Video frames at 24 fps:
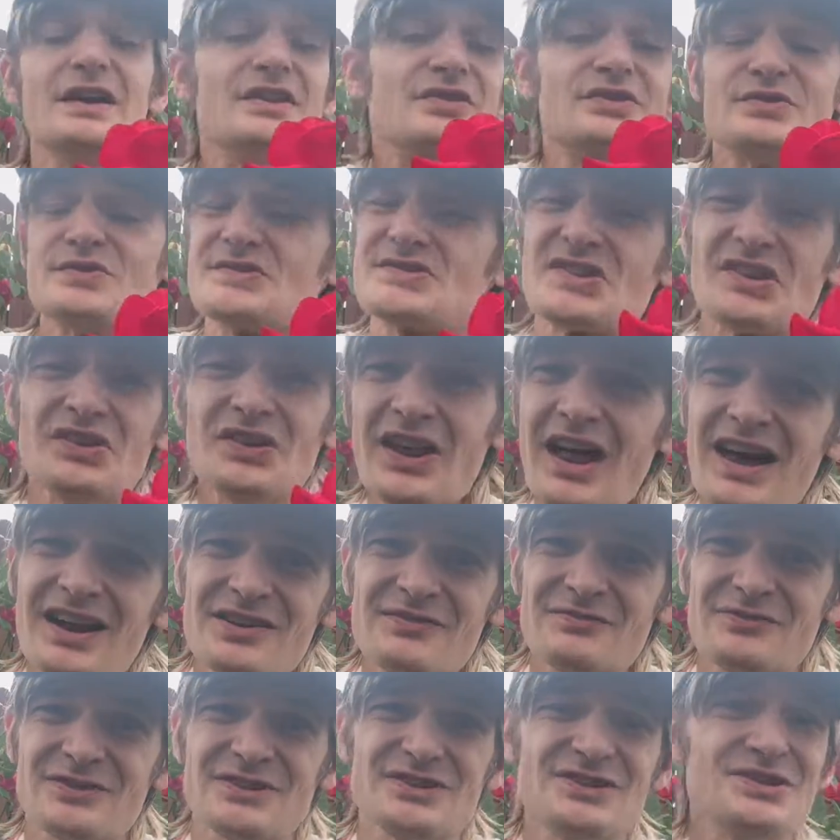There's a lot of
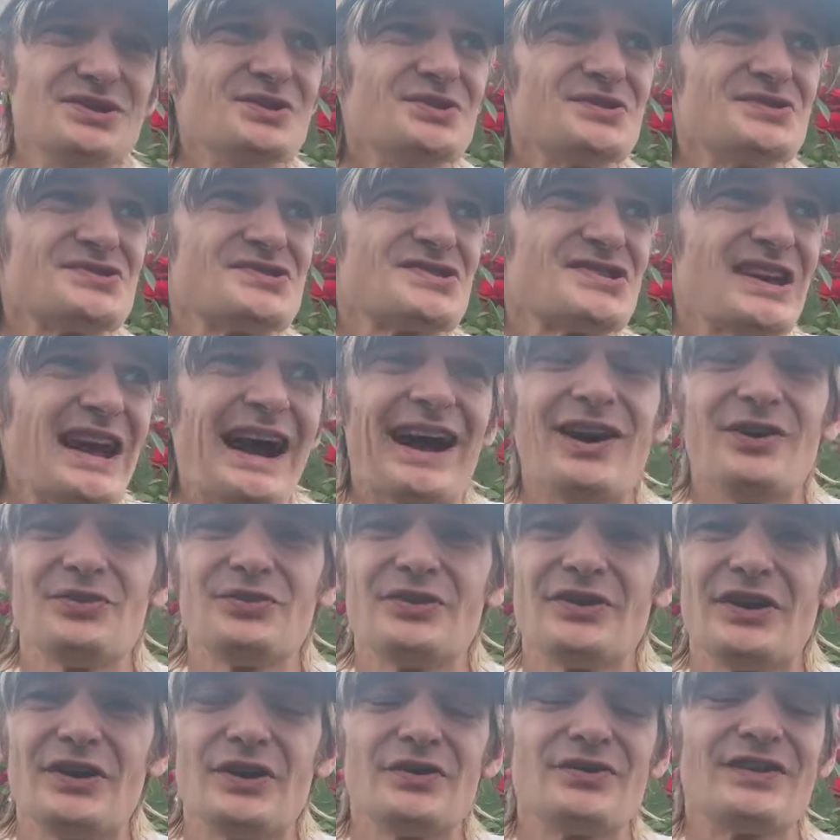videos out
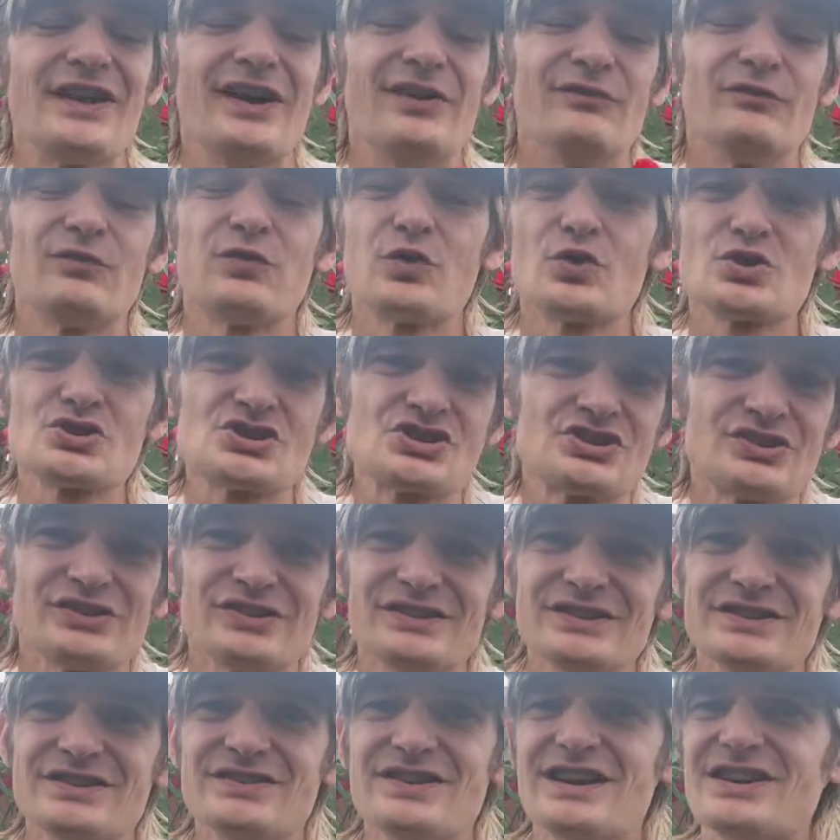there that
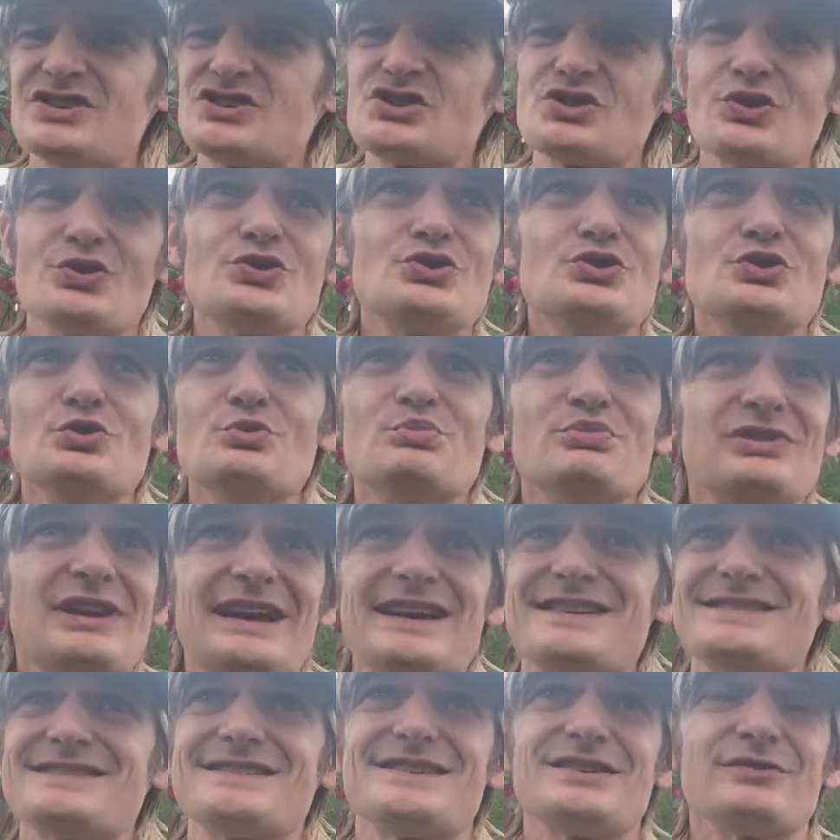unfortunately they show you
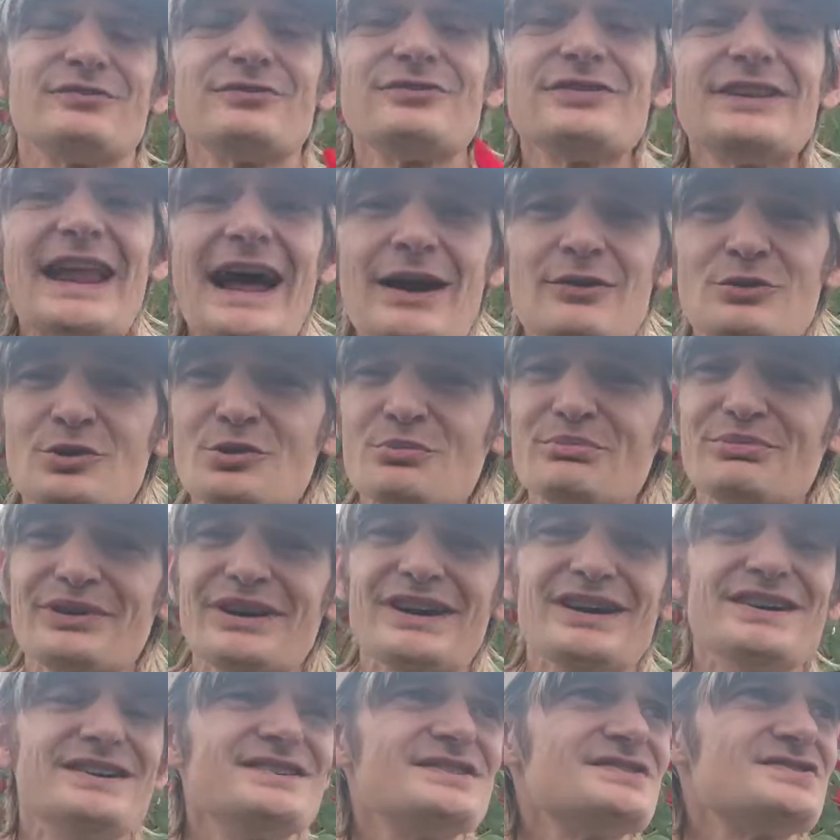planting flower
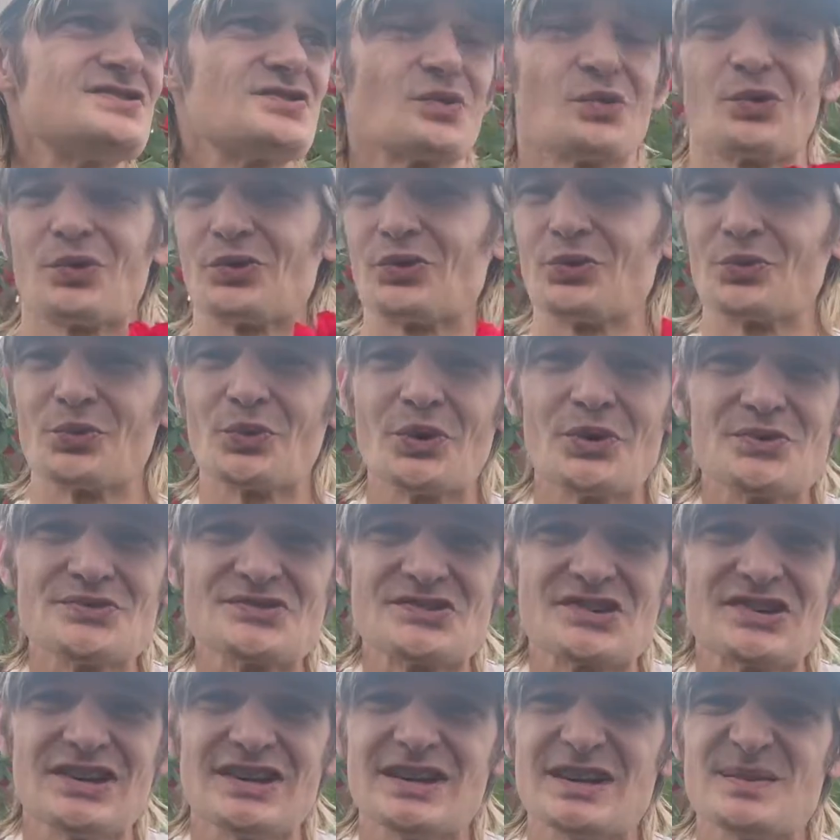buds or the
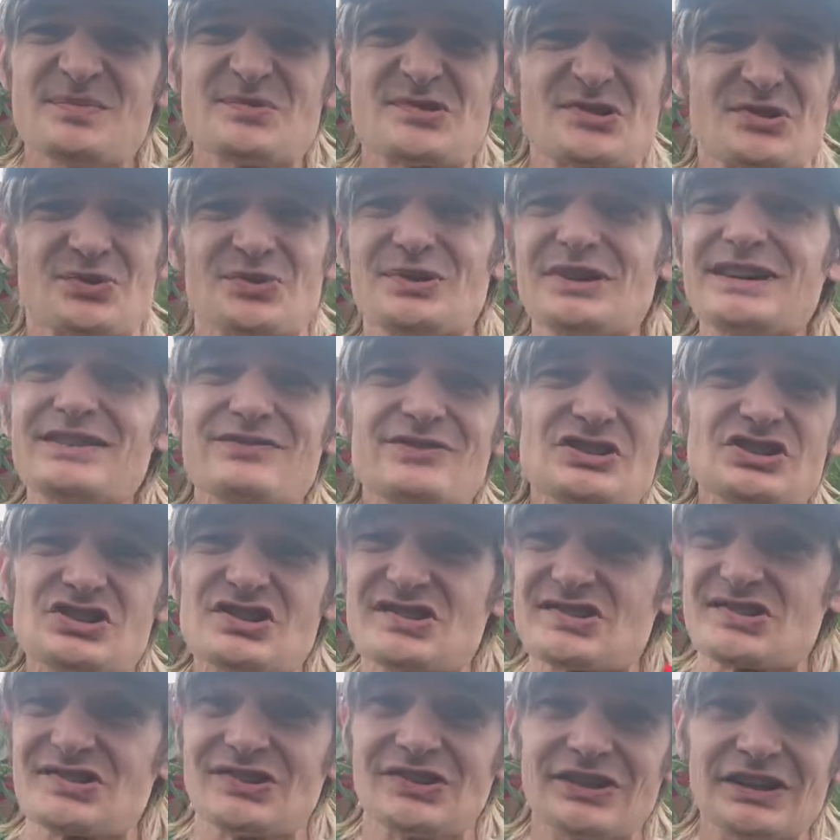rose hips or even
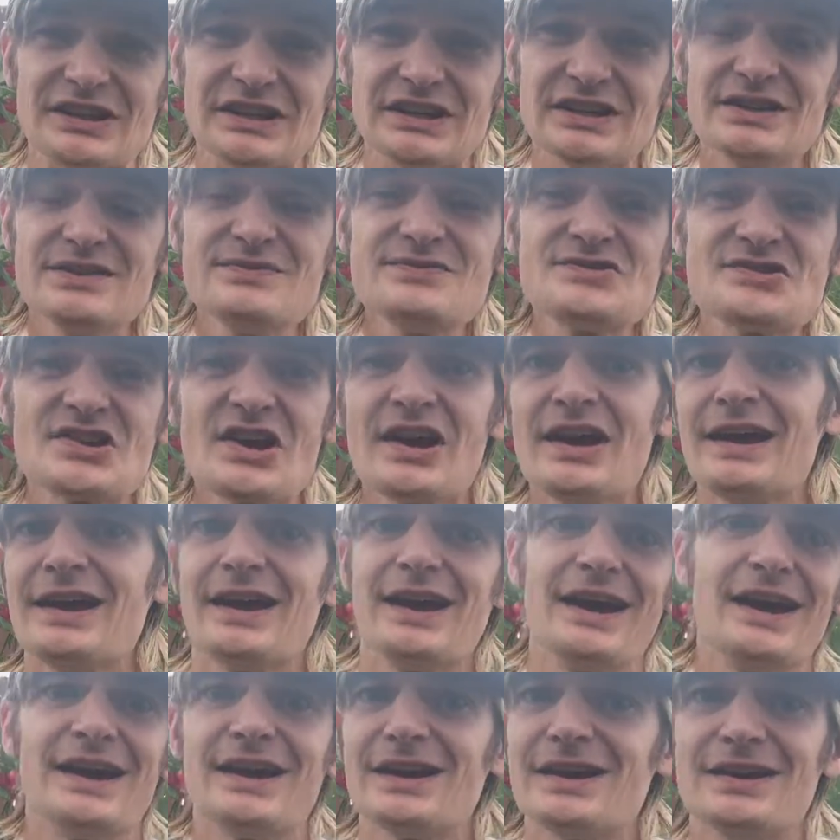just leaves,
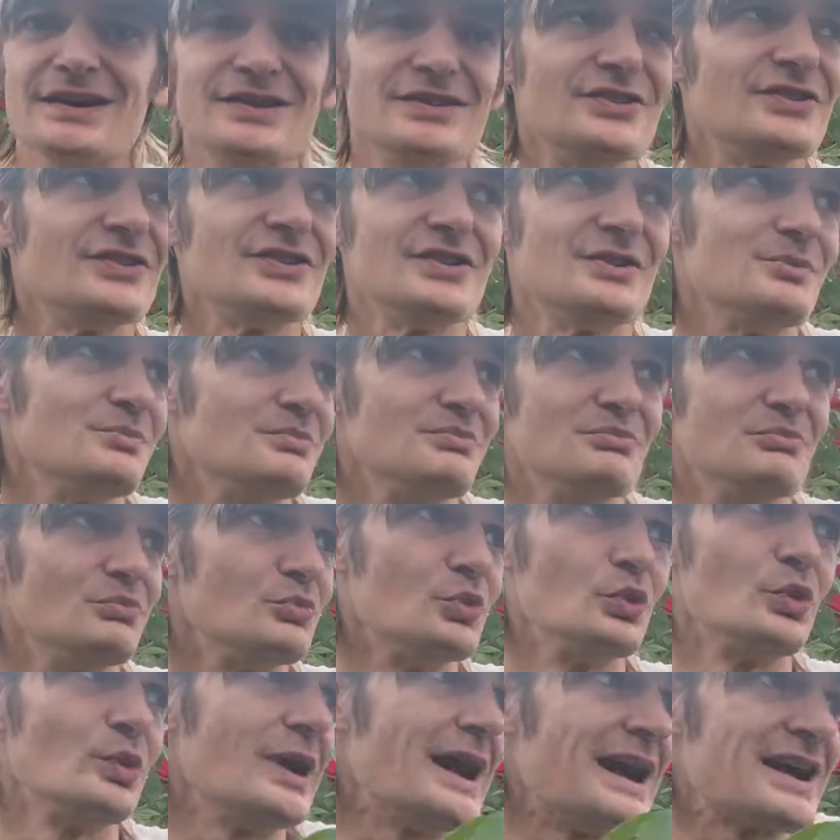and it
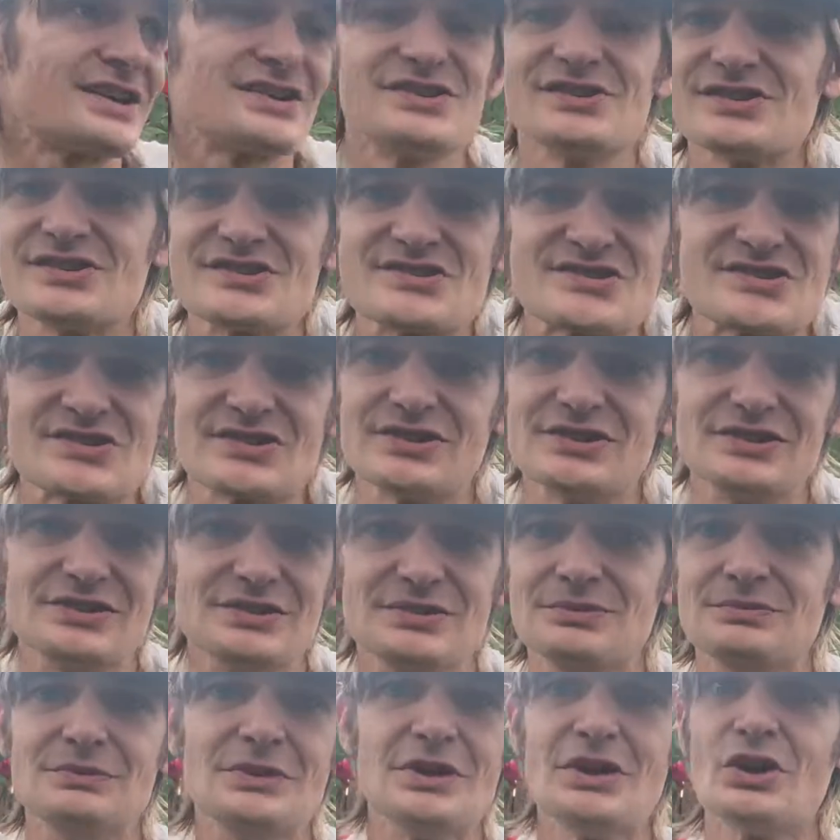
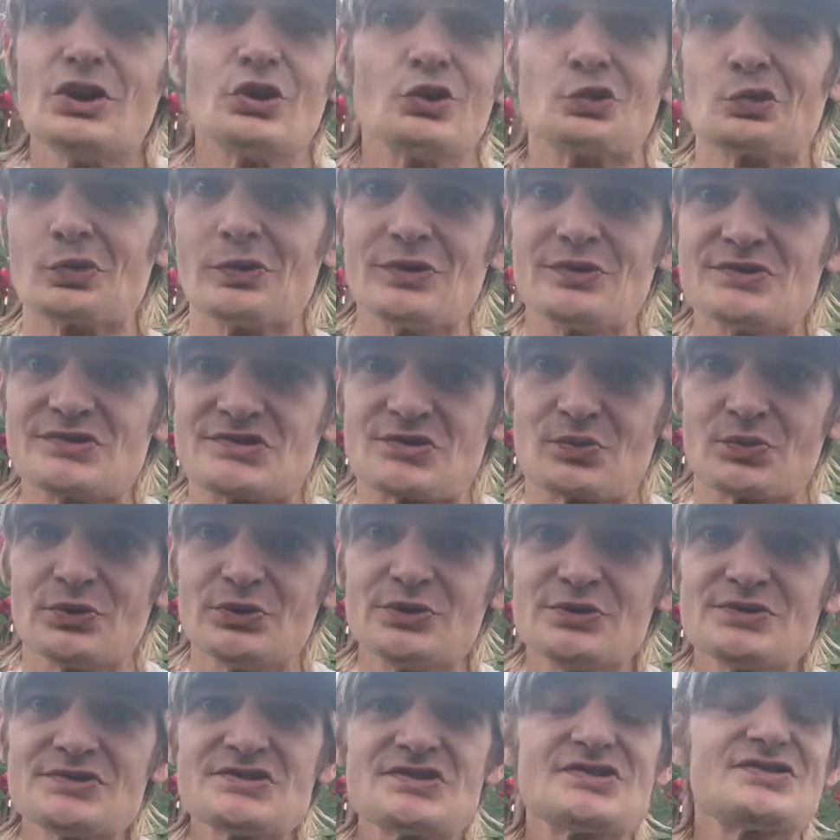miraculously grows
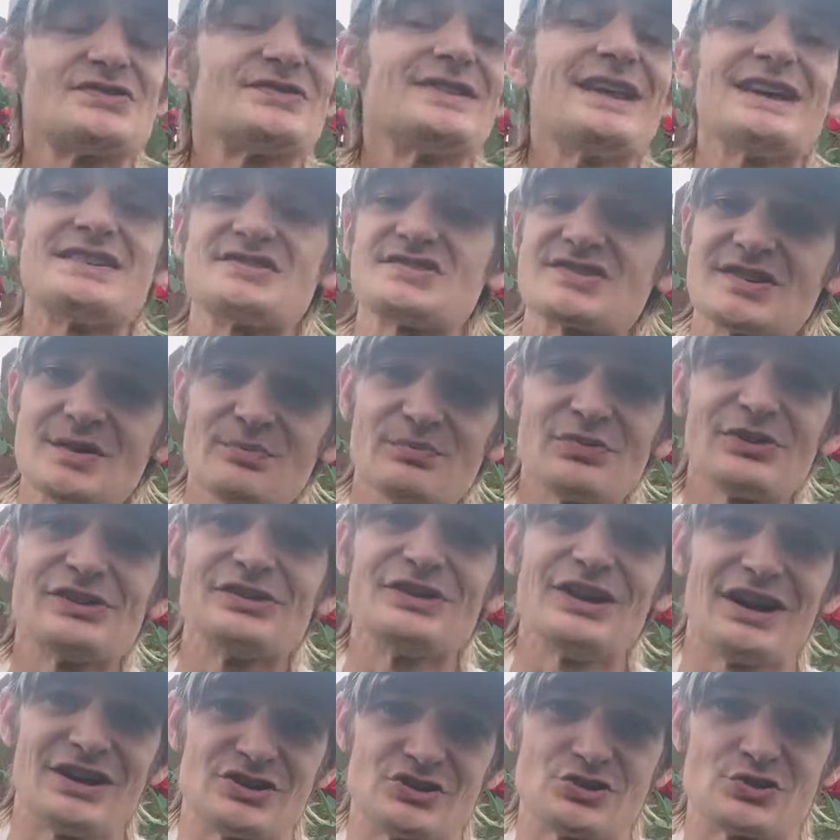roots. That's simply
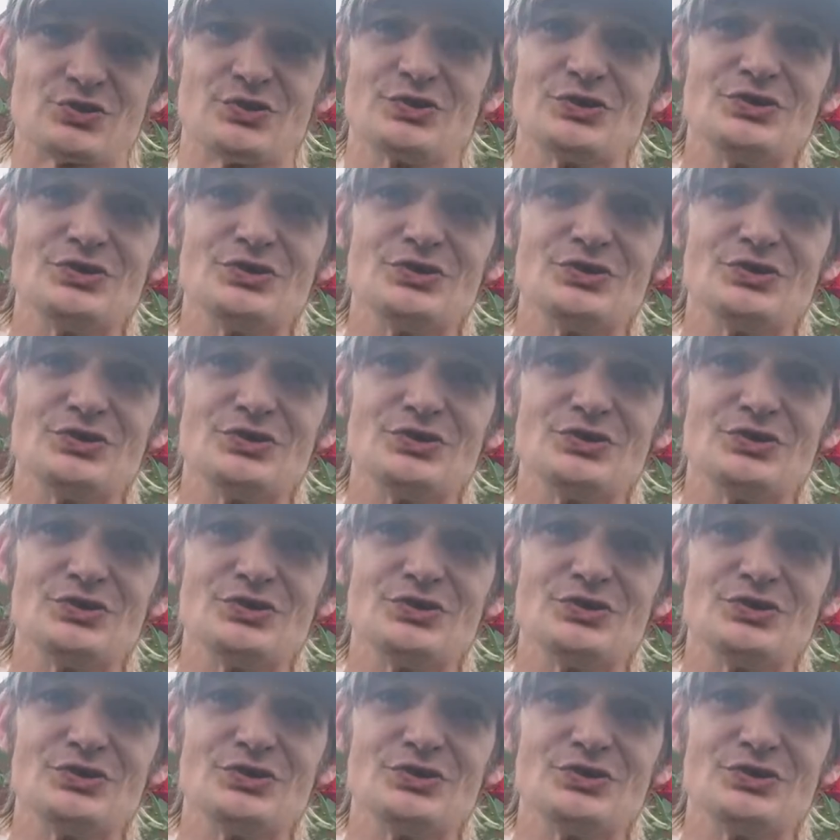not true.